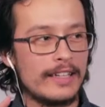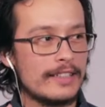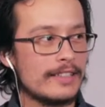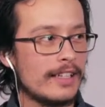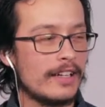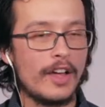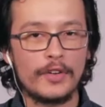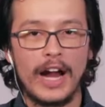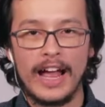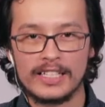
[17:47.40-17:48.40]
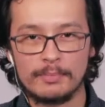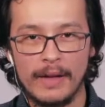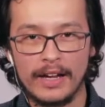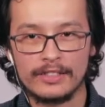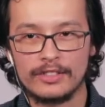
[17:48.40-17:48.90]
is another
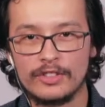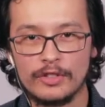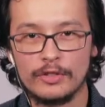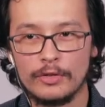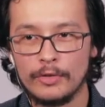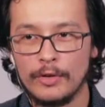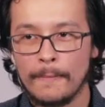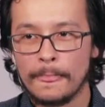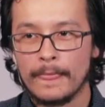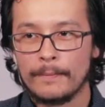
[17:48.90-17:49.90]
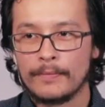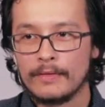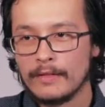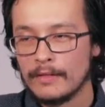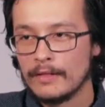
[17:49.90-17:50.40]
aspect to
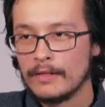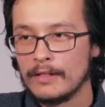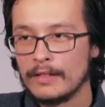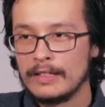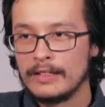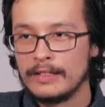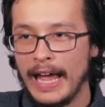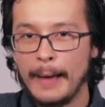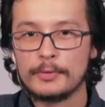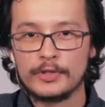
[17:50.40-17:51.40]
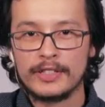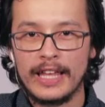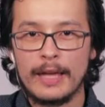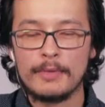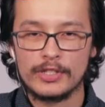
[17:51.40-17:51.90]
capturing
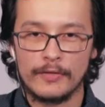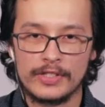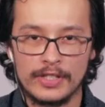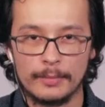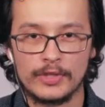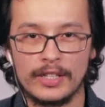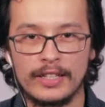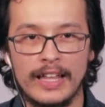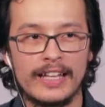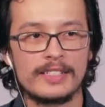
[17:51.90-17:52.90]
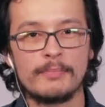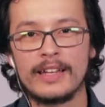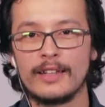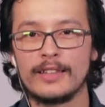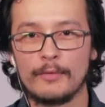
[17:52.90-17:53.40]
the image of a subject, and that is
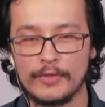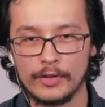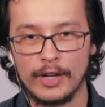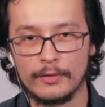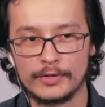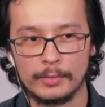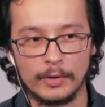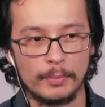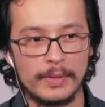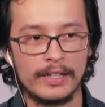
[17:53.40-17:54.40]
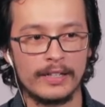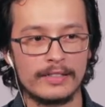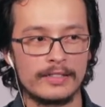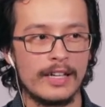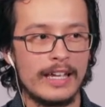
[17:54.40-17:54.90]
making them feel comfortable.
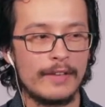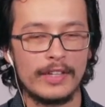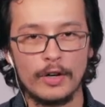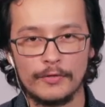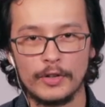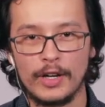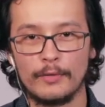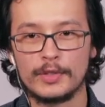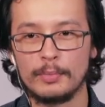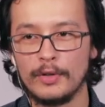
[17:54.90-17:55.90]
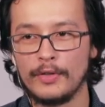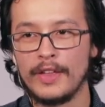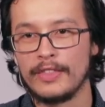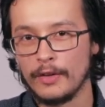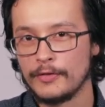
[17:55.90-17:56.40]
Because if they don't feel comfortable,
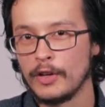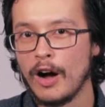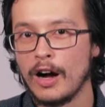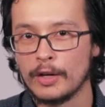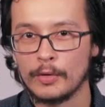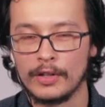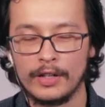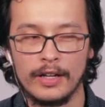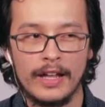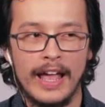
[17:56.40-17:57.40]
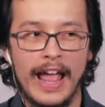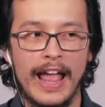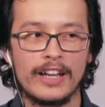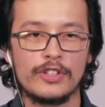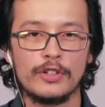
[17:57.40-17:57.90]
then they'll feel awkward.
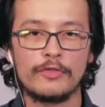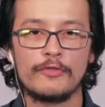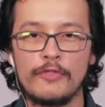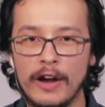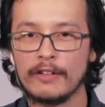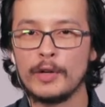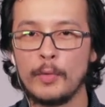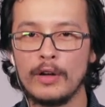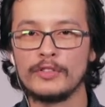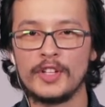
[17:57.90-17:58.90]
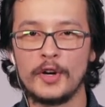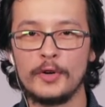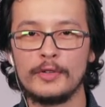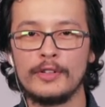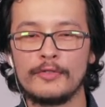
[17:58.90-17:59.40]
And you're very well
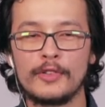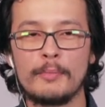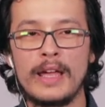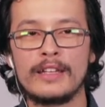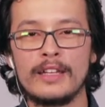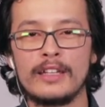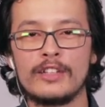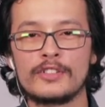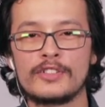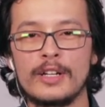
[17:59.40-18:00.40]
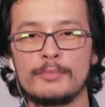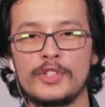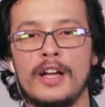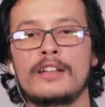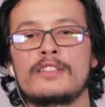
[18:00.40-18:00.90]
known for making your
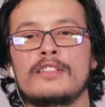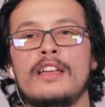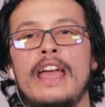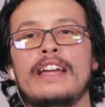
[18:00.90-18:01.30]
subjects